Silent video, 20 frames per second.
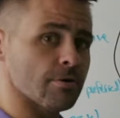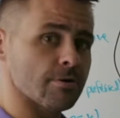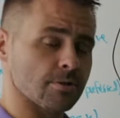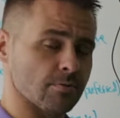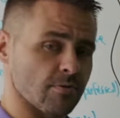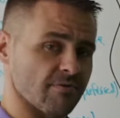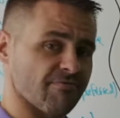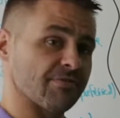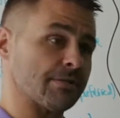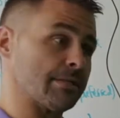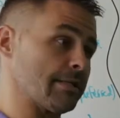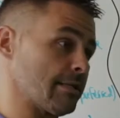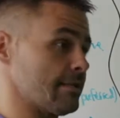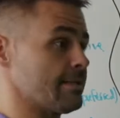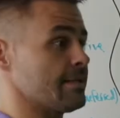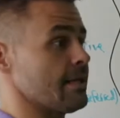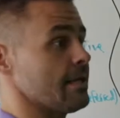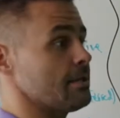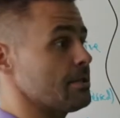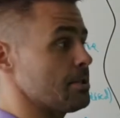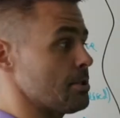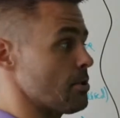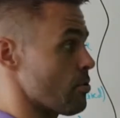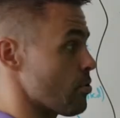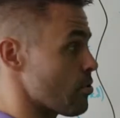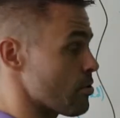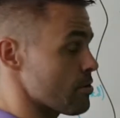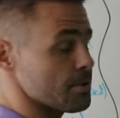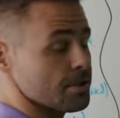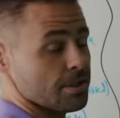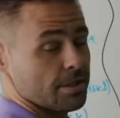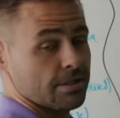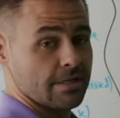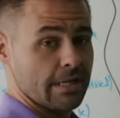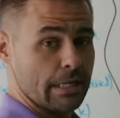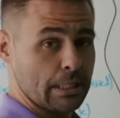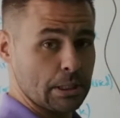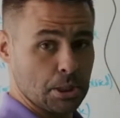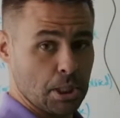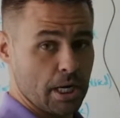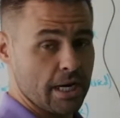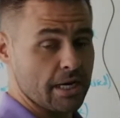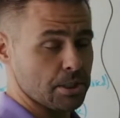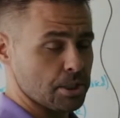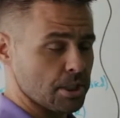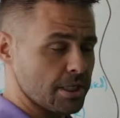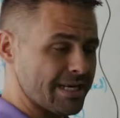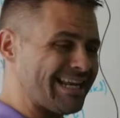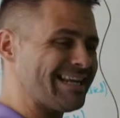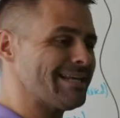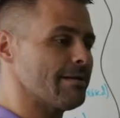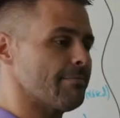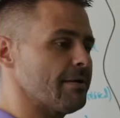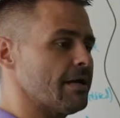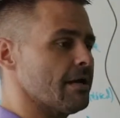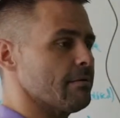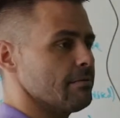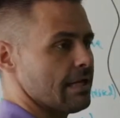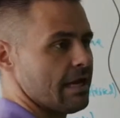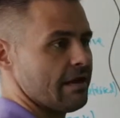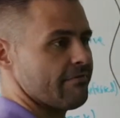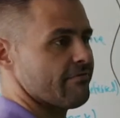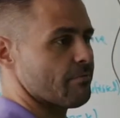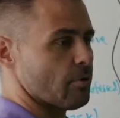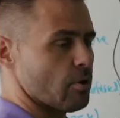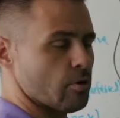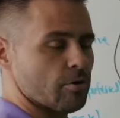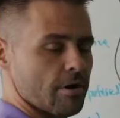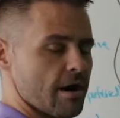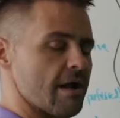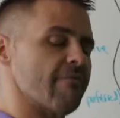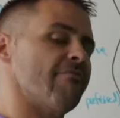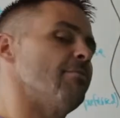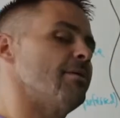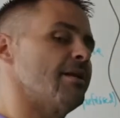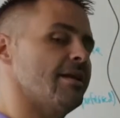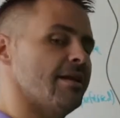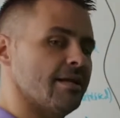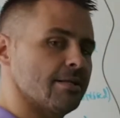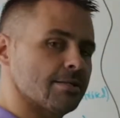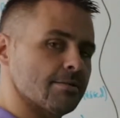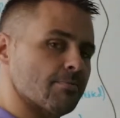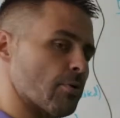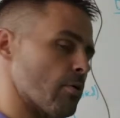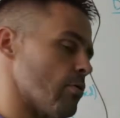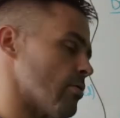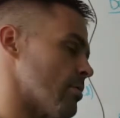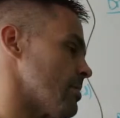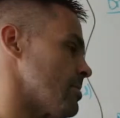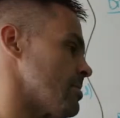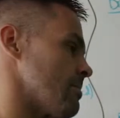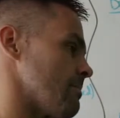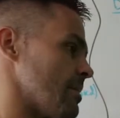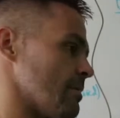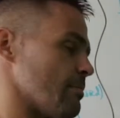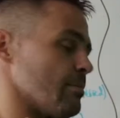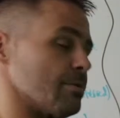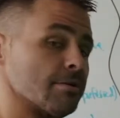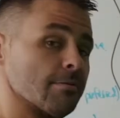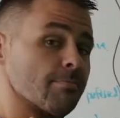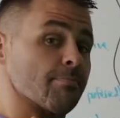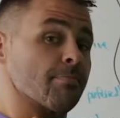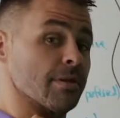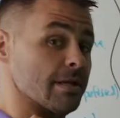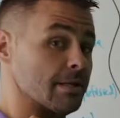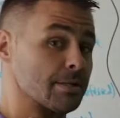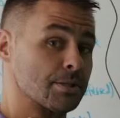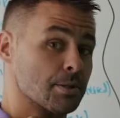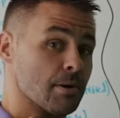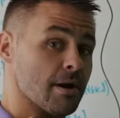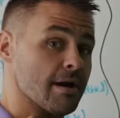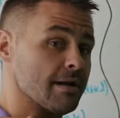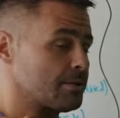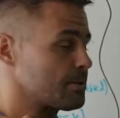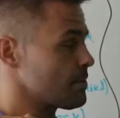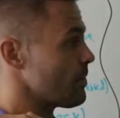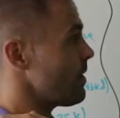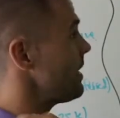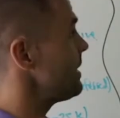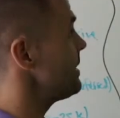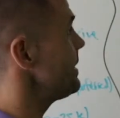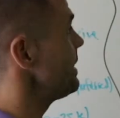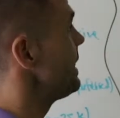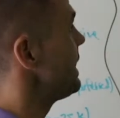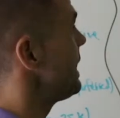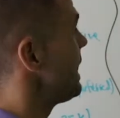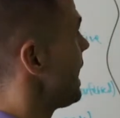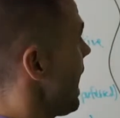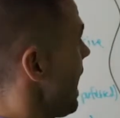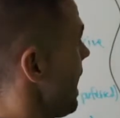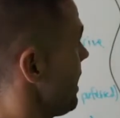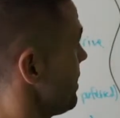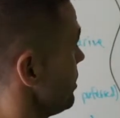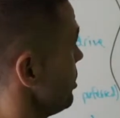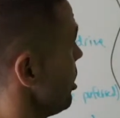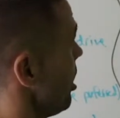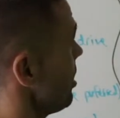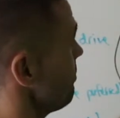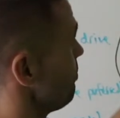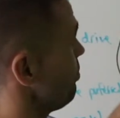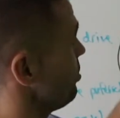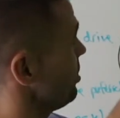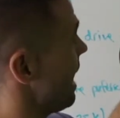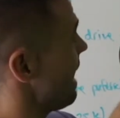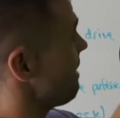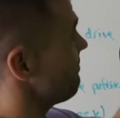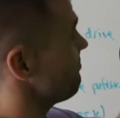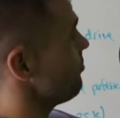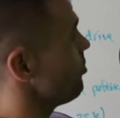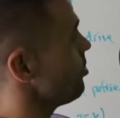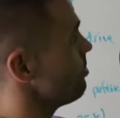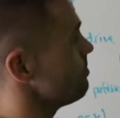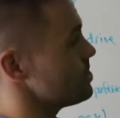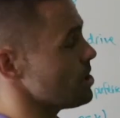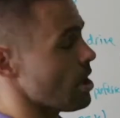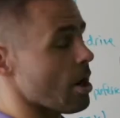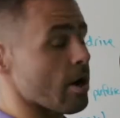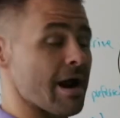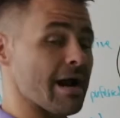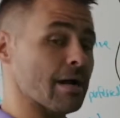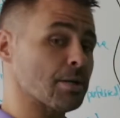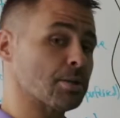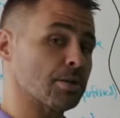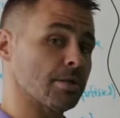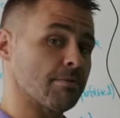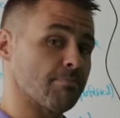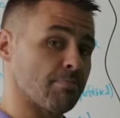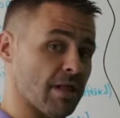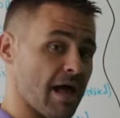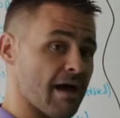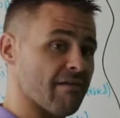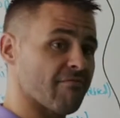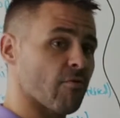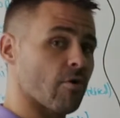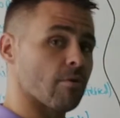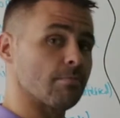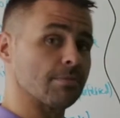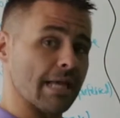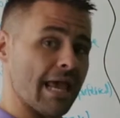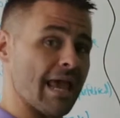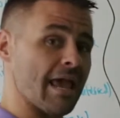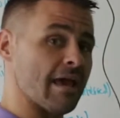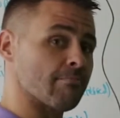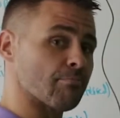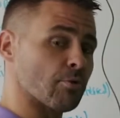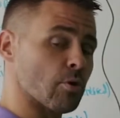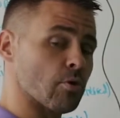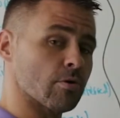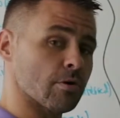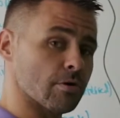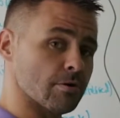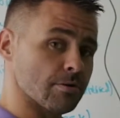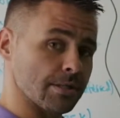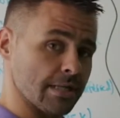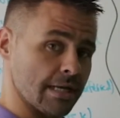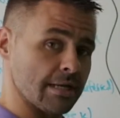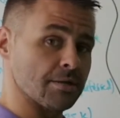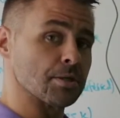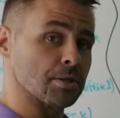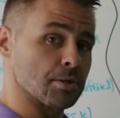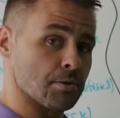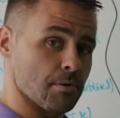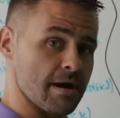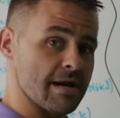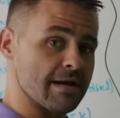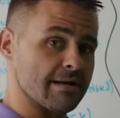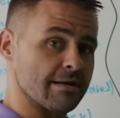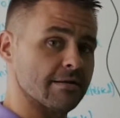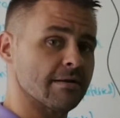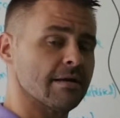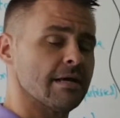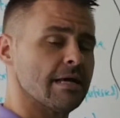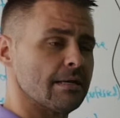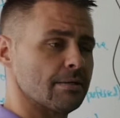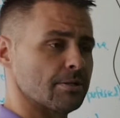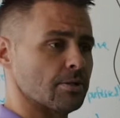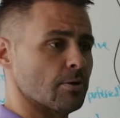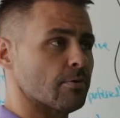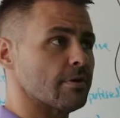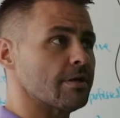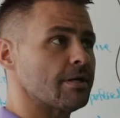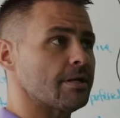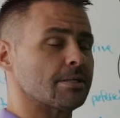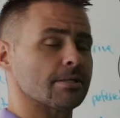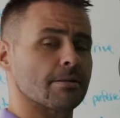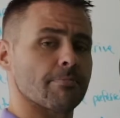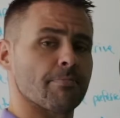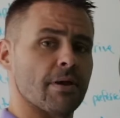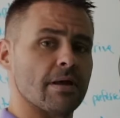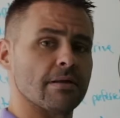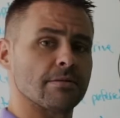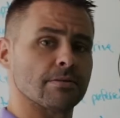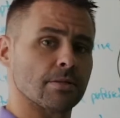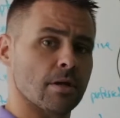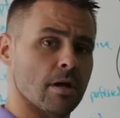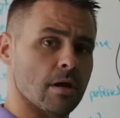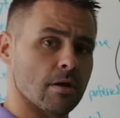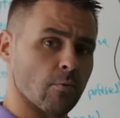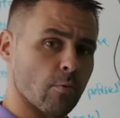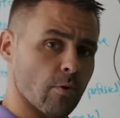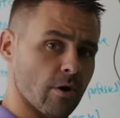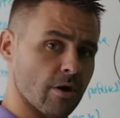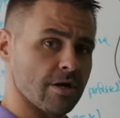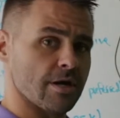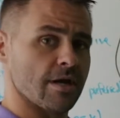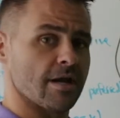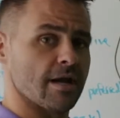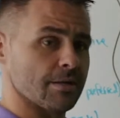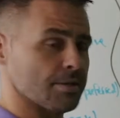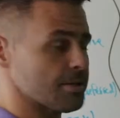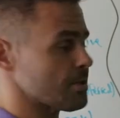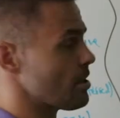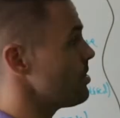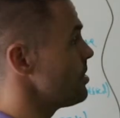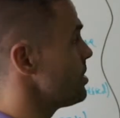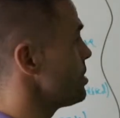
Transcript: is what facilitates your orders to the exchange. You need to be able to have a broker. Everybody needs a broker to be able to place trades, right? And a lot of platforms are actually platforms and brokers integrated. So it really just depends on where you get started